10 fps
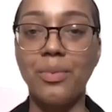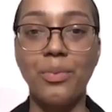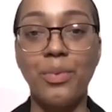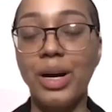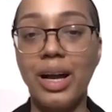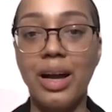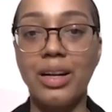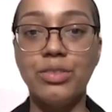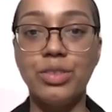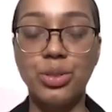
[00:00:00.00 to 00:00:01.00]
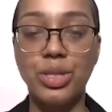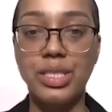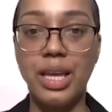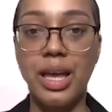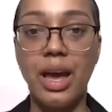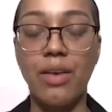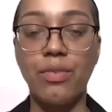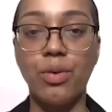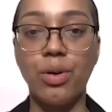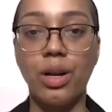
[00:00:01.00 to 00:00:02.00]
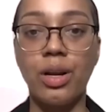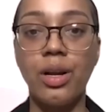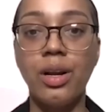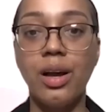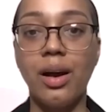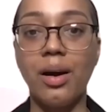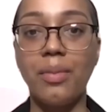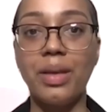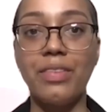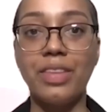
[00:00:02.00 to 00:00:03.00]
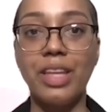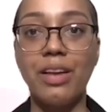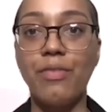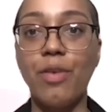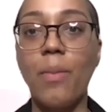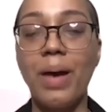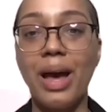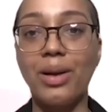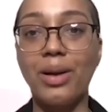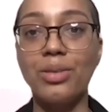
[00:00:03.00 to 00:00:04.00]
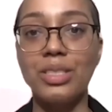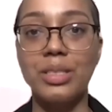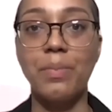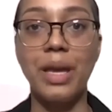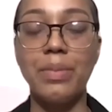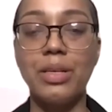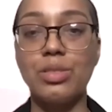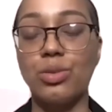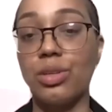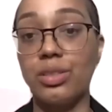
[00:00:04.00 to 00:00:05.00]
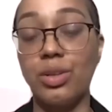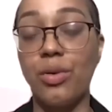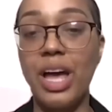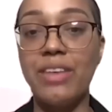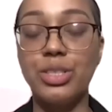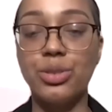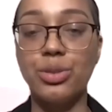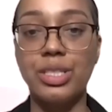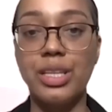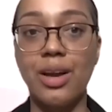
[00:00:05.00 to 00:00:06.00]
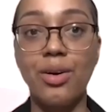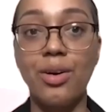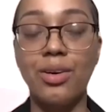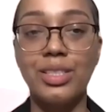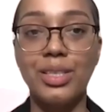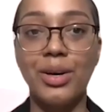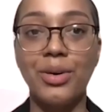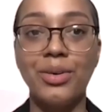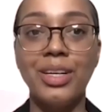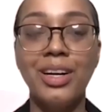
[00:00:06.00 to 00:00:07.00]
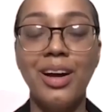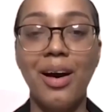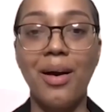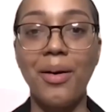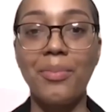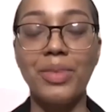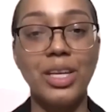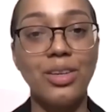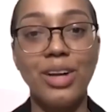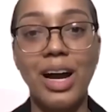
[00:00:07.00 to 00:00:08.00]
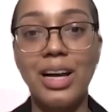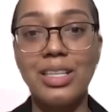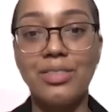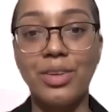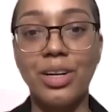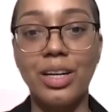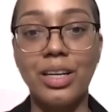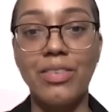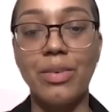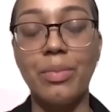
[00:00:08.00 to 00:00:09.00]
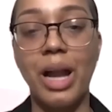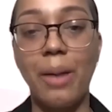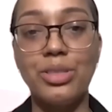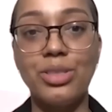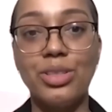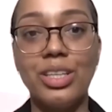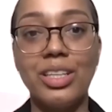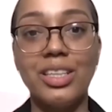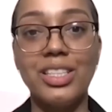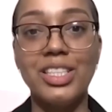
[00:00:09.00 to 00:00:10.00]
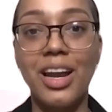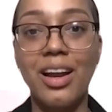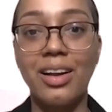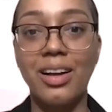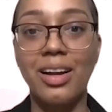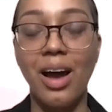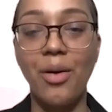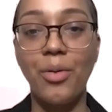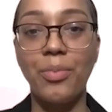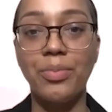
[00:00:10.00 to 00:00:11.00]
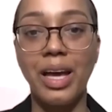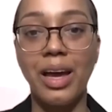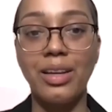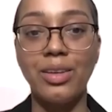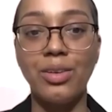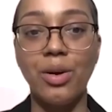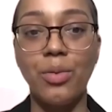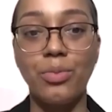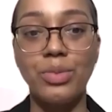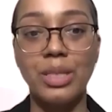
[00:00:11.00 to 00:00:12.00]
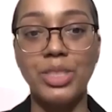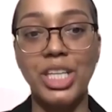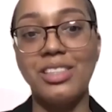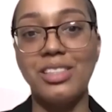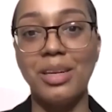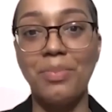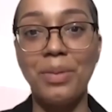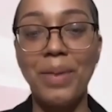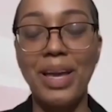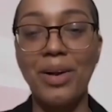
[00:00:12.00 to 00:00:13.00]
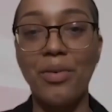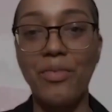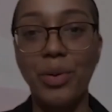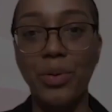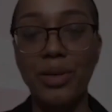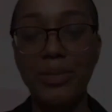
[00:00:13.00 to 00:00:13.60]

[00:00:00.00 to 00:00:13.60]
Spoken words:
what kind of insurance they have, or if they fall back on some payments or don't have insurance at all. So thank you guys for giving me the opportunity to share, and I hope that, some changes can be made going forward.